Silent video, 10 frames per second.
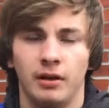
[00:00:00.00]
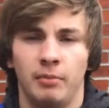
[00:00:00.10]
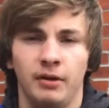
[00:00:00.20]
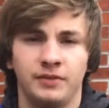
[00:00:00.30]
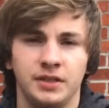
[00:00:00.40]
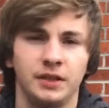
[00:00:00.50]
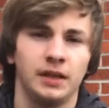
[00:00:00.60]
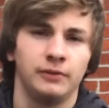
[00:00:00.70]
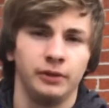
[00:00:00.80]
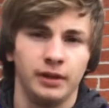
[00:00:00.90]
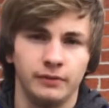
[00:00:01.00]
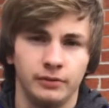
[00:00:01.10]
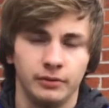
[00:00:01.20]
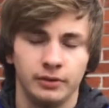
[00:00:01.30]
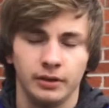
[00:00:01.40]
above sea level
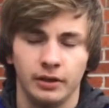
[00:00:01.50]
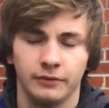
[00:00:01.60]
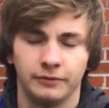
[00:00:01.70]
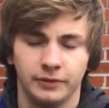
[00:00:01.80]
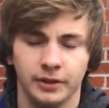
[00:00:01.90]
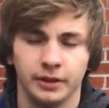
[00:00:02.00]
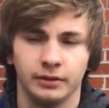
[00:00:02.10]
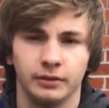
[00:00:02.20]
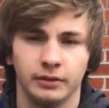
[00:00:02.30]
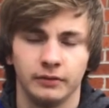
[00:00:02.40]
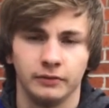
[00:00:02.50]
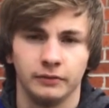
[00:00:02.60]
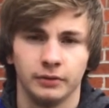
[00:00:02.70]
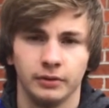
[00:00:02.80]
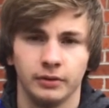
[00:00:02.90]
level of foot
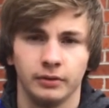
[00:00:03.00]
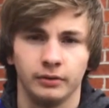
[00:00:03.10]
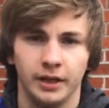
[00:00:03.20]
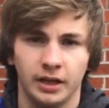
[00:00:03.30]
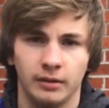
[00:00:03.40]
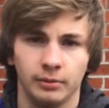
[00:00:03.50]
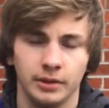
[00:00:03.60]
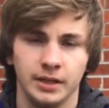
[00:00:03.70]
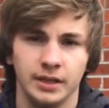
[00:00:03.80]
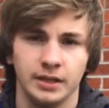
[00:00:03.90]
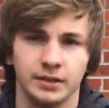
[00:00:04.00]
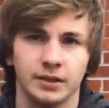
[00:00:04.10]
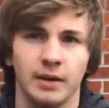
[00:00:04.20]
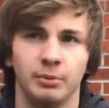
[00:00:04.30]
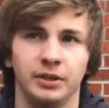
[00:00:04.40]
for Lake Cumberland
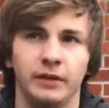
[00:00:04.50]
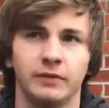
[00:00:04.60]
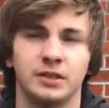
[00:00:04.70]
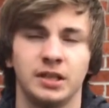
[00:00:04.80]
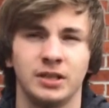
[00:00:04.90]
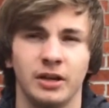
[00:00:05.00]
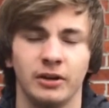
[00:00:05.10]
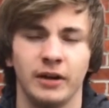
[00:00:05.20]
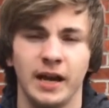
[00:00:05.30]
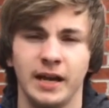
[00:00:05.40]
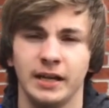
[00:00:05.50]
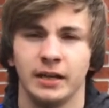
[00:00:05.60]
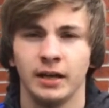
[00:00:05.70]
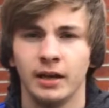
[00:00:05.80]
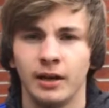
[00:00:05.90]
is, I believe,
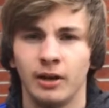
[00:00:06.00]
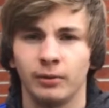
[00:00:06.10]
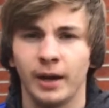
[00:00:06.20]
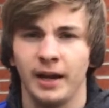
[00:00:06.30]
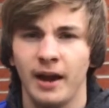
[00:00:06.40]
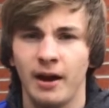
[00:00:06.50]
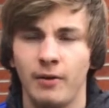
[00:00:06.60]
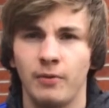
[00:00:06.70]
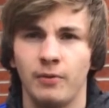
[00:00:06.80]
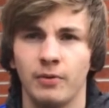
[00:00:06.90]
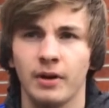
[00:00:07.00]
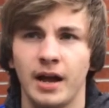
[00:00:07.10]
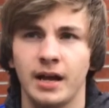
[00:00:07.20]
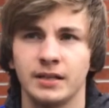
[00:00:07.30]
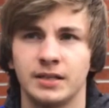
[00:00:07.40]
680. Right now, we're
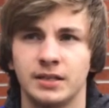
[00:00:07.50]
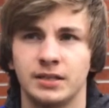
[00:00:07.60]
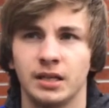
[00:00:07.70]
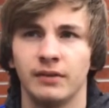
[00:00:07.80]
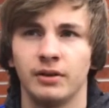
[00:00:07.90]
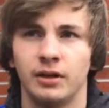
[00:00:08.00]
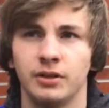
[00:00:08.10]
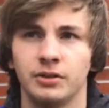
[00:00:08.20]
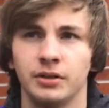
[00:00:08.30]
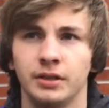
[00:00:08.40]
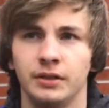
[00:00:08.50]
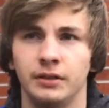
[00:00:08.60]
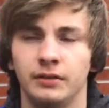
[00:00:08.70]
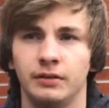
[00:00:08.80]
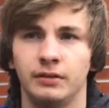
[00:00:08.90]
at
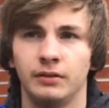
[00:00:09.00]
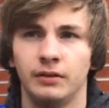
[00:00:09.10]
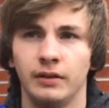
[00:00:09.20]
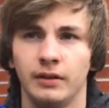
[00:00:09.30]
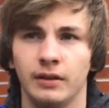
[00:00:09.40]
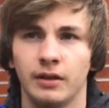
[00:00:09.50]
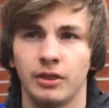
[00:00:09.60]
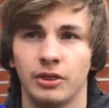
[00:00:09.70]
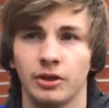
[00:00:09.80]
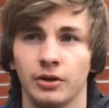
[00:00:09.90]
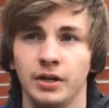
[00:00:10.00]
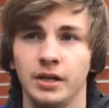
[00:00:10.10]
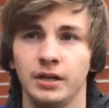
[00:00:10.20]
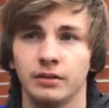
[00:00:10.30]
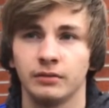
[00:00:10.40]

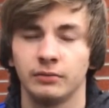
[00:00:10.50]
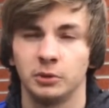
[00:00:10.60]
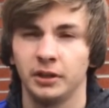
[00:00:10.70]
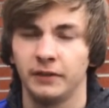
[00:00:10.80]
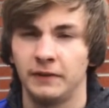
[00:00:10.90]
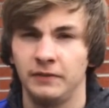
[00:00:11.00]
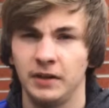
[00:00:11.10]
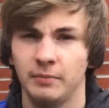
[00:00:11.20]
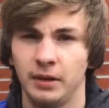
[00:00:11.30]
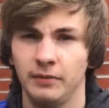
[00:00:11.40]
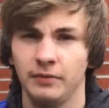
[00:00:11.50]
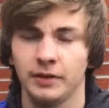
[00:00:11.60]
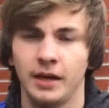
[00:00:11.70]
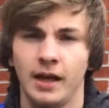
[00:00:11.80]
730. We're like 50 above.